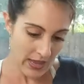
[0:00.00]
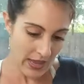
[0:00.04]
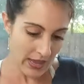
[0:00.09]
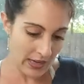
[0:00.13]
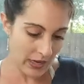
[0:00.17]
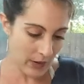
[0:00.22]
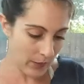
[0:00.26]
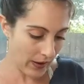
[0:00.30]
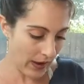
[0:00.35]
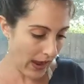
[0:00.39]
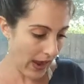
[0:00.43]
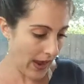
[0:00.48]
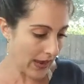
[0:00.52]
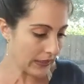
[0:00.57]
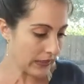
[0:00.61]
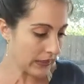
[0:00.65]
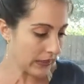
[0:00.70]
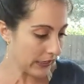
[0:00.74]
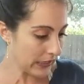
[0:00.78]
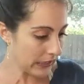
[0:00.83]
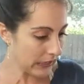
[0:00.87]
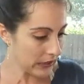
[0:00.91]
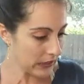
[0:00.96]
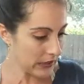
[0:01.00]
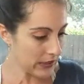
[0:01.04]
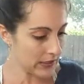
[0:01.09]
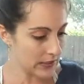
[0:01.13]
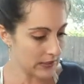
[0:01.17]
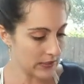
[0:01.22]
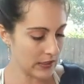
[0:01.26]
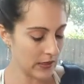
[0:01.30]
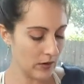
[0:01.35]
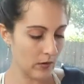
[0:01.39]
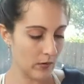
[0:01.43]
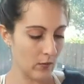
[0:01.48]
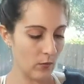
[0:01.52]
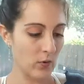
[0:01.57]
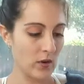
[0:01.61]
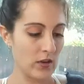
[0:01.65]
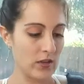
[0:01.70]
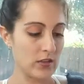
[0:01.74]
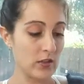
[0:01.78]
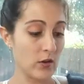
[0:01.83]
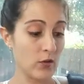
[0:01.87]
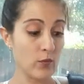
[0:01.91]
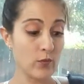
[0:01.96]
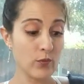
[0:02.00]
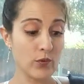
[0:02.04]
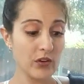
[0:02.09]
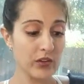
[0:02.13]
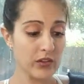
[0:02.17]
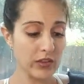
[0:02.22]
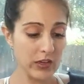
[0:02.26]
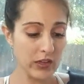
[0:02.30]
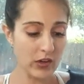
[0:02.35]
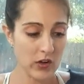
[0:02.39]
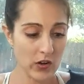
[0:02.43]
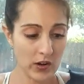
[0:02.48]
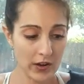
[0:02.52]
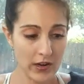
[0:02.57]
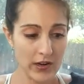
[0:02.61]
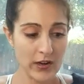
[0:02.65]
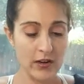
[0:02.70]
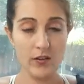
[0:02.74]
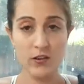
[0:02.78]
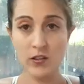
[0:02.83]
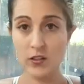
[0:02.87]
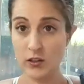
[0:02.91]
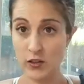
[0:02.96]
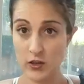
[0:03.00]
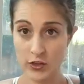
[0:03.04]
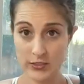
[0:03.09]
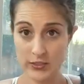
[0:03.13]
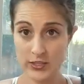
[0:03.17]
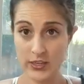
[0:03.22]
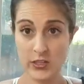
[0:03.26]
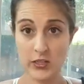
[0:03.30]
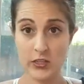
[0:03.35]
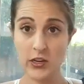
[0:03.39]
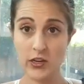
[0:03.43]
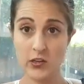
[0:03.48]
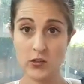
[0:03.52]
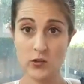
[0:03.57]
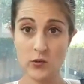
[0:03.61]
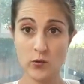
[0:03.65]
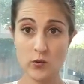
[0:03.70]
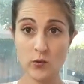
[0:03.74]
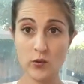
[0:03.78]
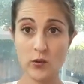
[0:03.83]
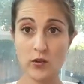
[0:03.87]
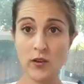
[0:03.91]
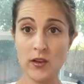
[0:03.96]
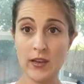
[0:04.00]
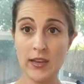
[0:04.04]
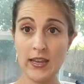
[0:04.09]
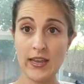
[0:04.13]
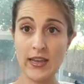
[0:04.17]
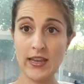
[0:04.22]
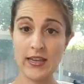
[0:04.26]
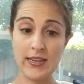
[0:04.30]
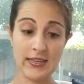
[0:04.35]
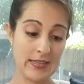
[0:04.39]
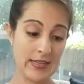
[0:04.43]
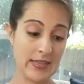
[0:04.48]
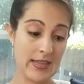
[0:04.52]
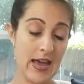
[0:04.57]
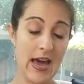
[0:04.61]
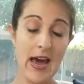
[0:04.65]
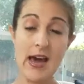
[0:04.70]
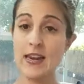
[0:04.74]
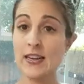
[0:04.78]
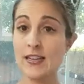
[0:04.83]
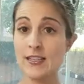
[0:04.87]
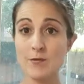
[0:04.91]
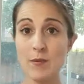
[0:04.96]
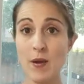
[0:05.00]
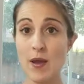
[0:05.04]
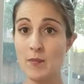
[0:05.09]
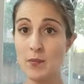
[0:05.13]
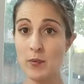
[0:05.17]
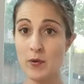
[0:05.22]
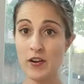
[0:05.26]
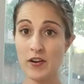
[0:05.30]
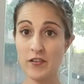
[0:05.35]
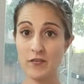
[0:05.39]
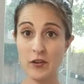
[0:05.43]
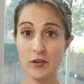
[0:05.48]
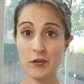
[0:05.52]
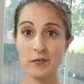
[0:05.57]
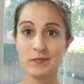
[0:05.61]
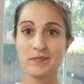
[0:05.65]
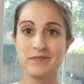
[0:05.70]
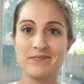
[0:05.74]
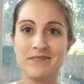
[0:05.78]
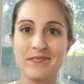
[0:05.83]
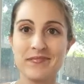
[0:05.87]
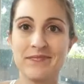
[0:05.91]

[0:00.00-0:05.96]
Anyway, I like this. It was a really great teaching tool, and that is my point of view.